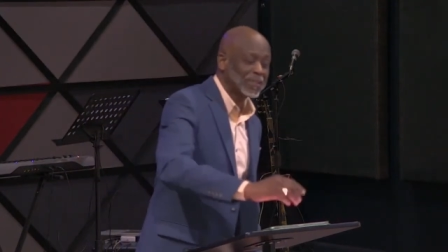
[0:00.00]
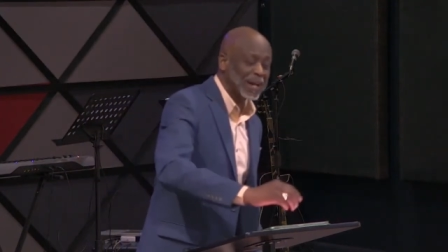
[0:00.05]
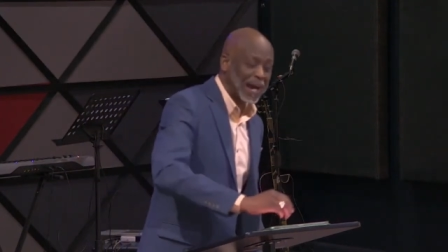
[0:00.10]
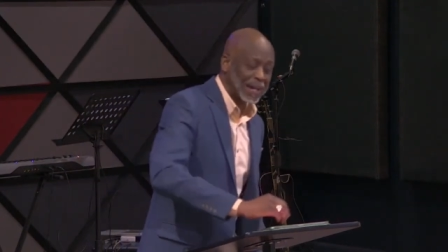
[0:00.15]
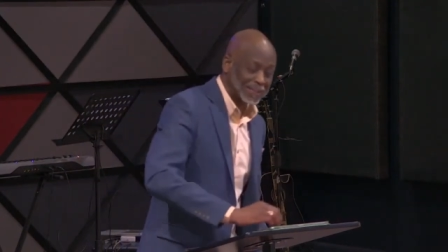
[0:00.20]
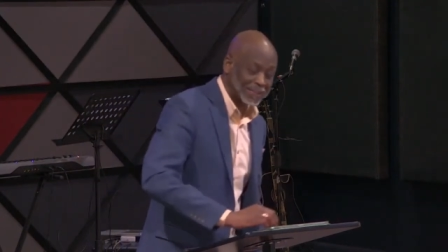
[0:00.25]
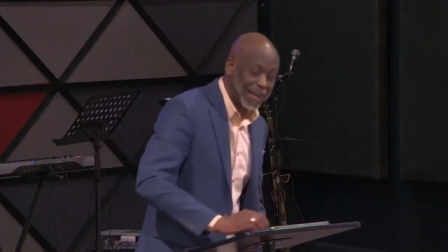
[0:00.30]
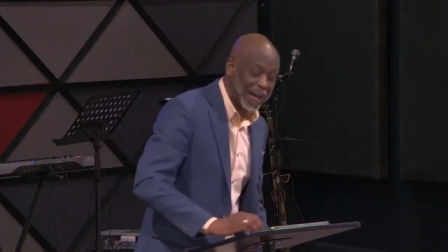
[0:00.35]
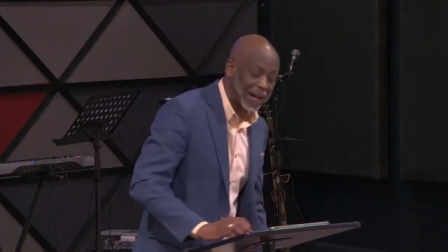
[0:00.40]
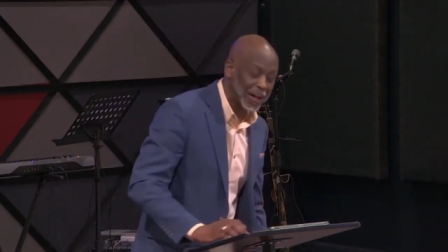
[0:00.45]
of
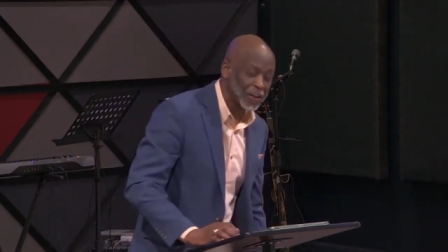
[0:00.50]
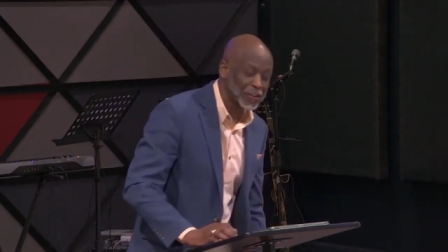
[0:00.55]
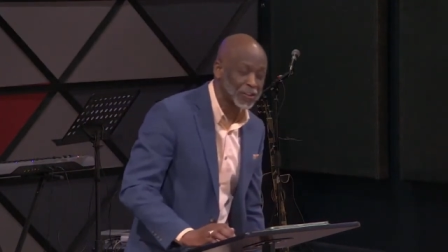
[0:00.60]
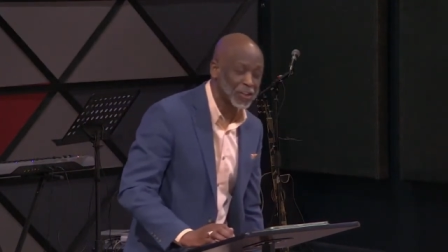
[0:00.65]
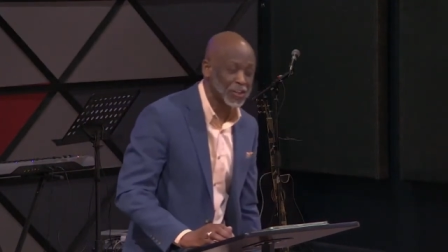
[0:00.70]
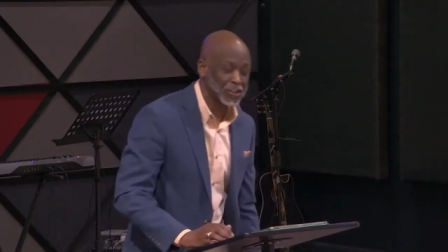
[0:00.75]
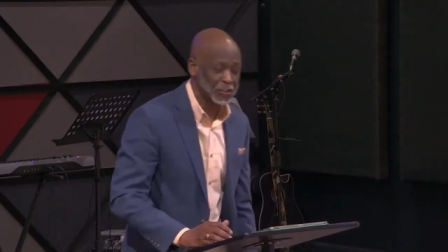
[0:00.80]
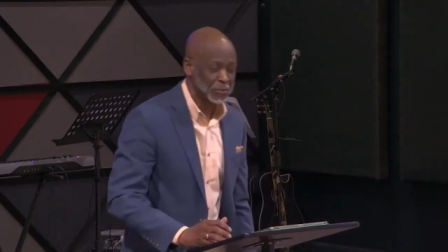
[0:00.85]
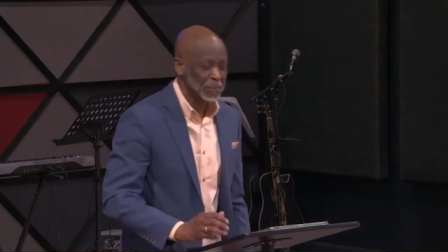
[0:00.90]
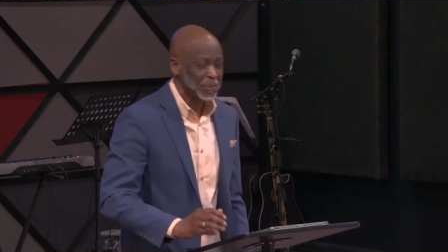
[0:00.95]
God
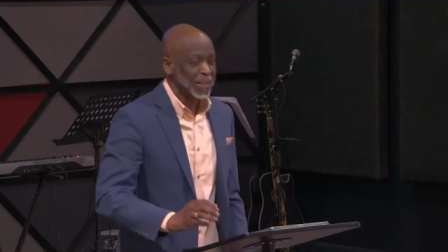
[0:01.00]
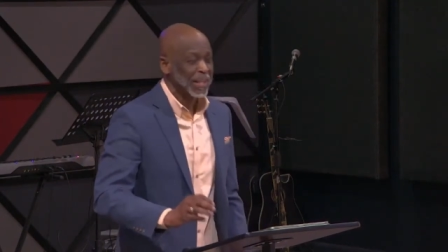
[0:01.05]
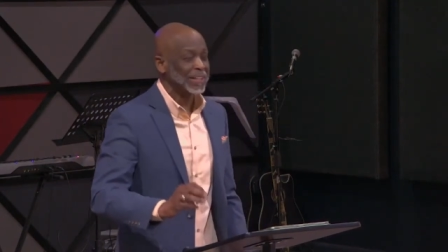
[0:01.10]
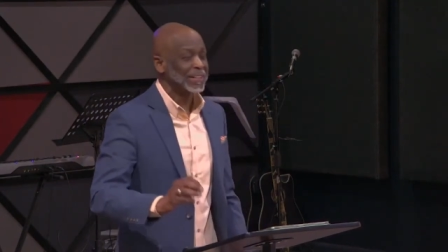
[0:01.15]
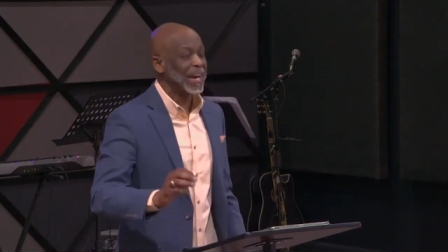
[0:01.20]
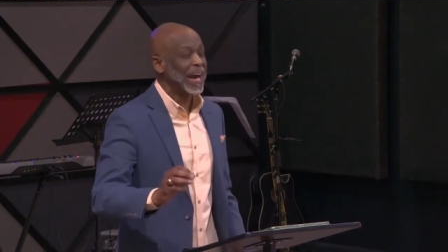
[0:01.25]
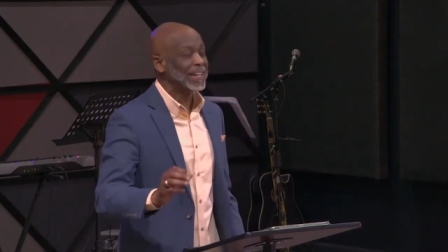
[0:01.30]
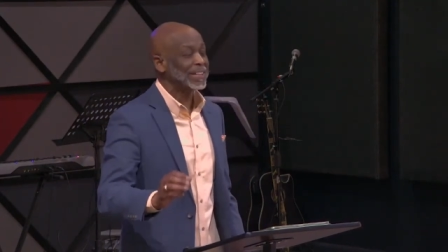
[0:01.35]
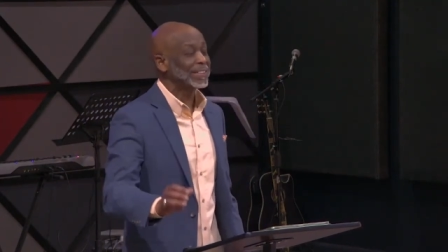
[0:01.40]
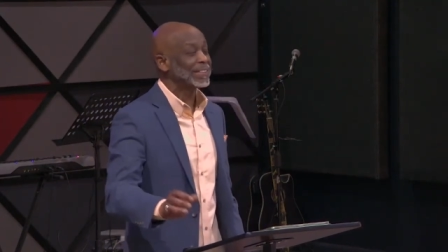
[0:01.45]
tells us
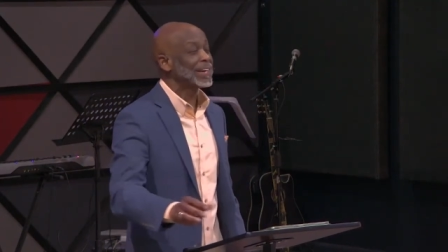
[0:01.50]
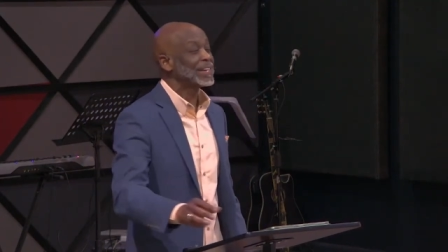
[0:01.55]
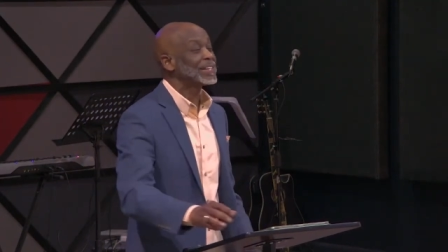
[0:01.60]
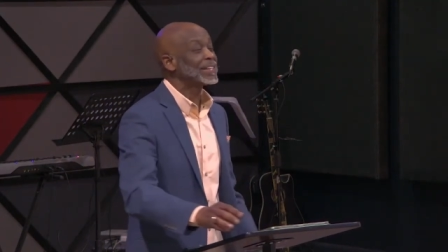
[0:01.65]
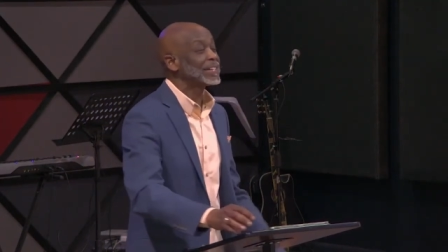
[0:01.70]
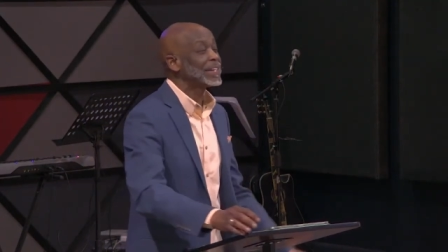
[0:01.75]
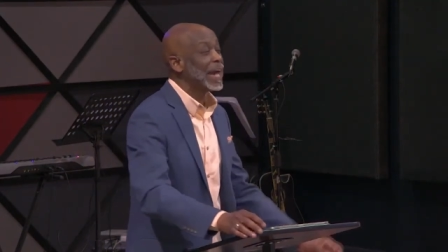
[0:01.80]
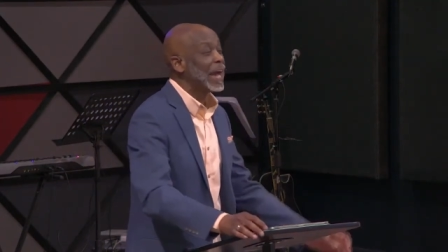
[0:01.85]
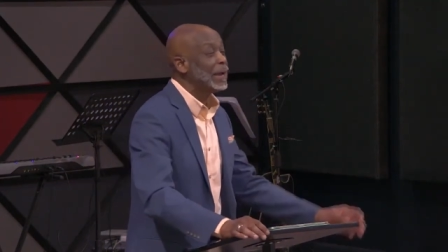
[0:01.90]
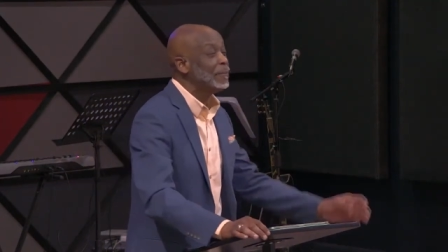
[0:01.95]
that the
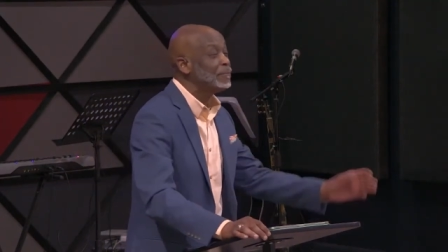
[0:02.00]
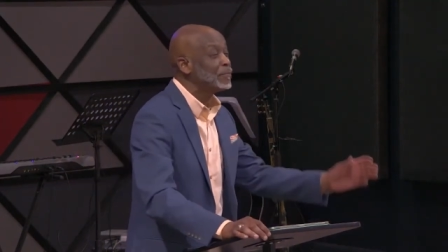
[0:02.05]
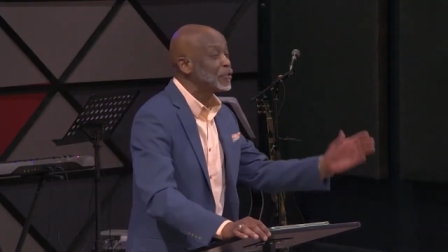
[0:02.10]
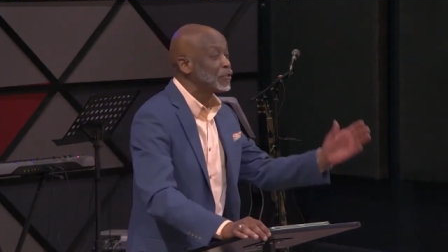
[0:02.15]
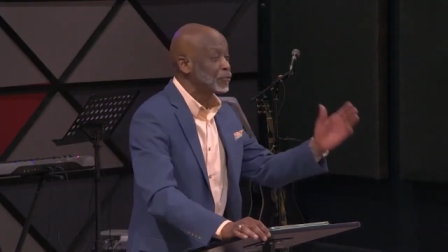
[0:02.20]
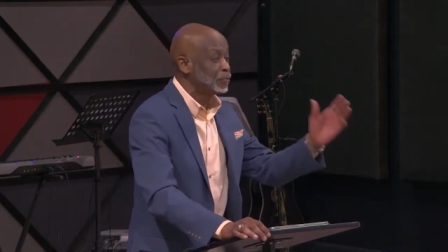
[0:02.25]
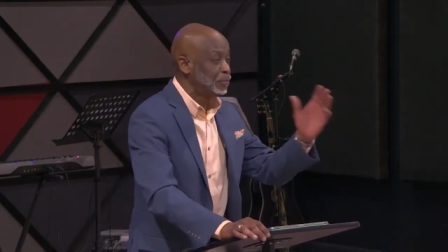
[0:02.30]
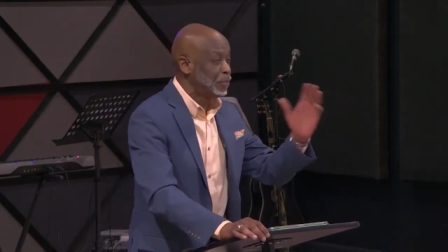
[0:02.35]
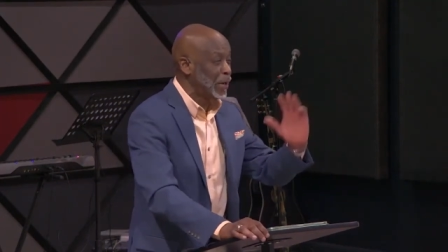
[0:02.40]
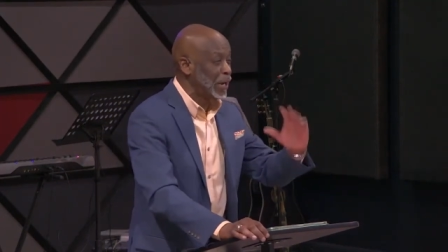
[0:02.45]
same
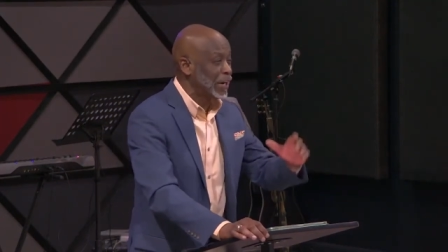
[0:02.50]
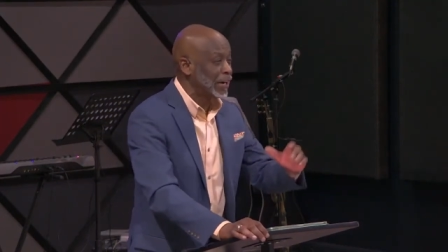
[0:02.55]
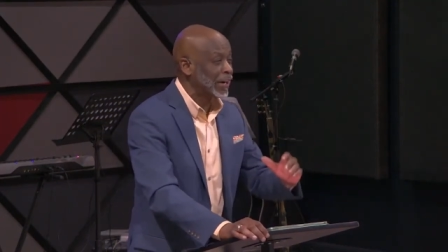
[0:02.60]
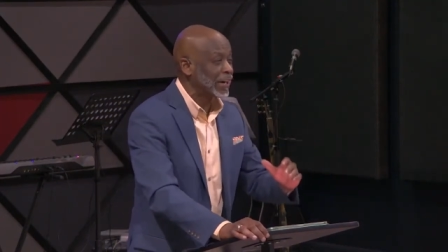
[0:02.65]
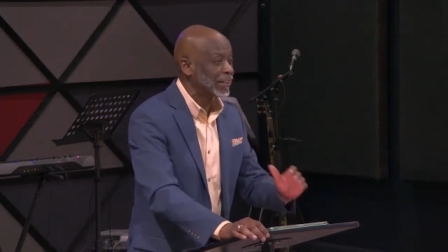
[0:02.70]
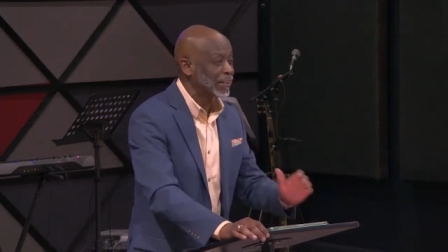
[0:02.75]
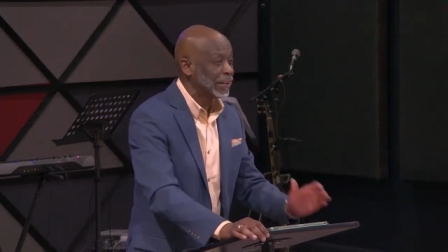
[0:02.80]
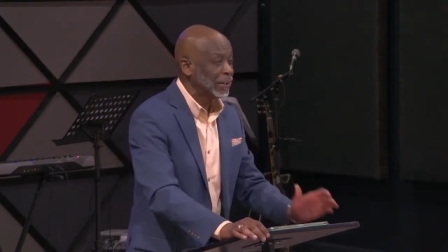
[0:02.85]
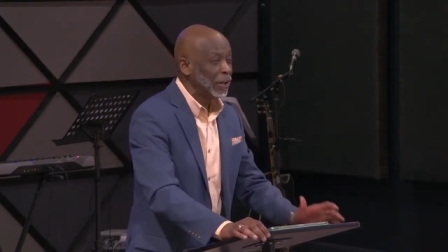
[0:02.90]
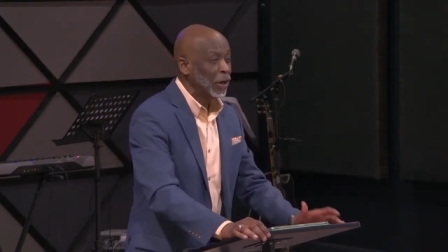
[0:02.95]

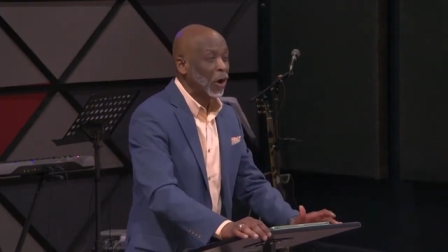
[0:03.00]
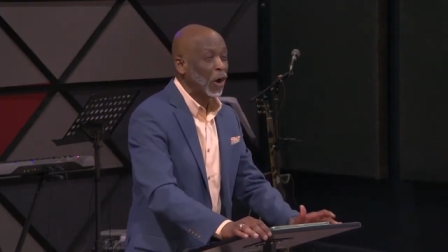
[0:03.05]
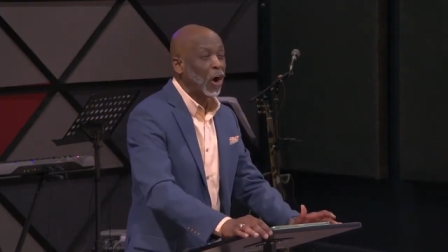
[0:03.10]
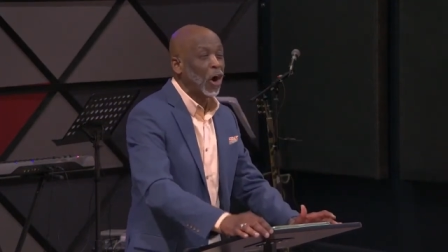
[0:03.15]
Spirit,